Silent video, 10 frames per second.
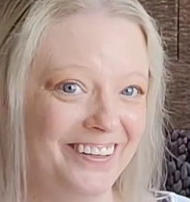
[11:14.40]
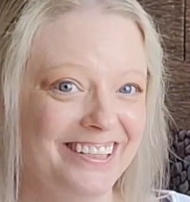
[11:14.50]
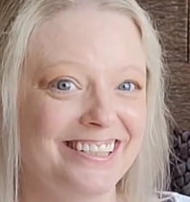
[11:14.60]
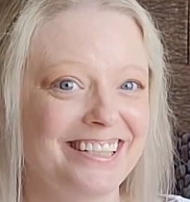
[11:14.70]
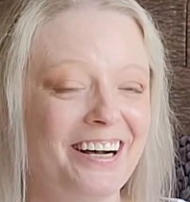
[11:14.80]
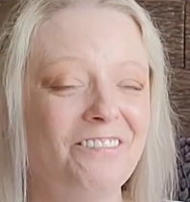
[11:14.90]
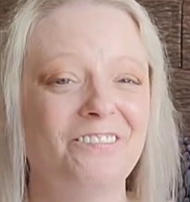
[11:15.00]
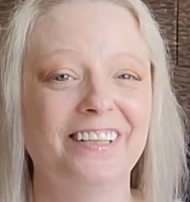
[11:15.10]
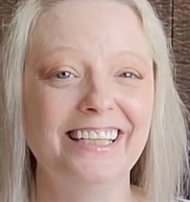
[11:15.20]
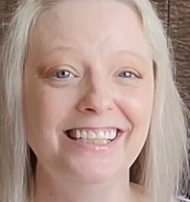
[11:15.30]
for
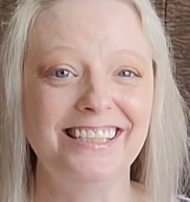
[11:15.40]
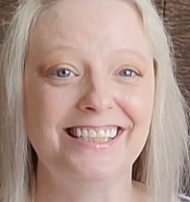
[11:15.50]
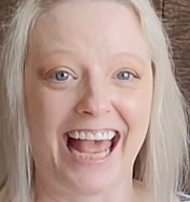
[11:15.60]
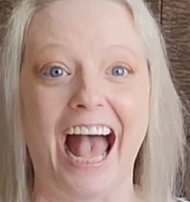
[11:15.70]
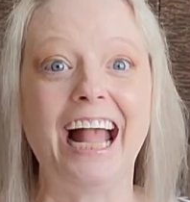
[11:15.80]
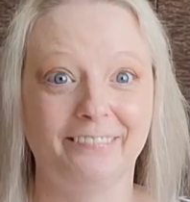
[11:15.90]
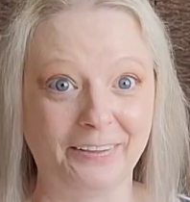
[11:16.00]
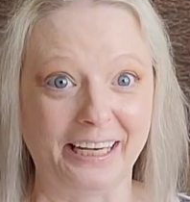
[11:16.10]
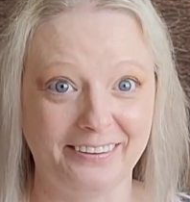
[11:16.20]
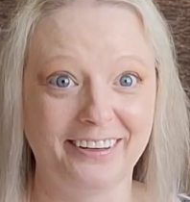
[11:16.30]
yourself, please tag me,